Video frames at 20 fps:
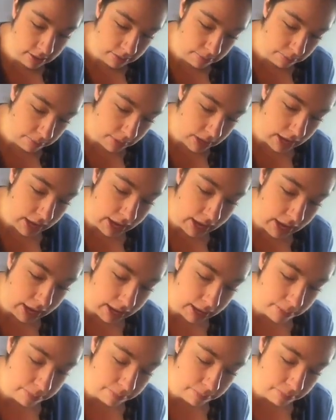I'm gonna
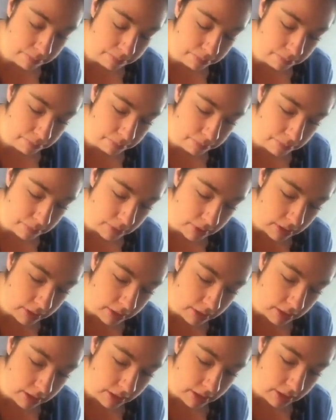add
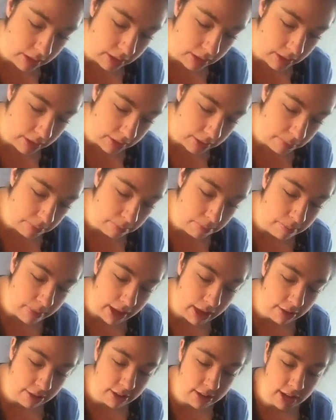
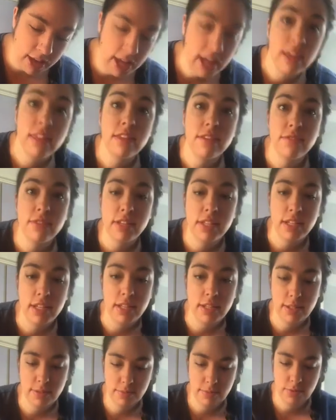about 1/8 of a
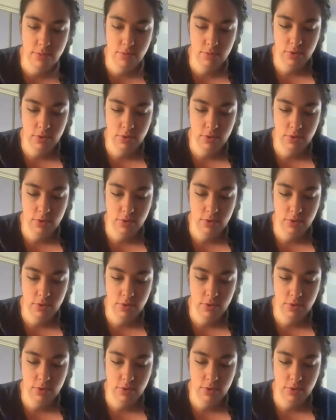teaspoon.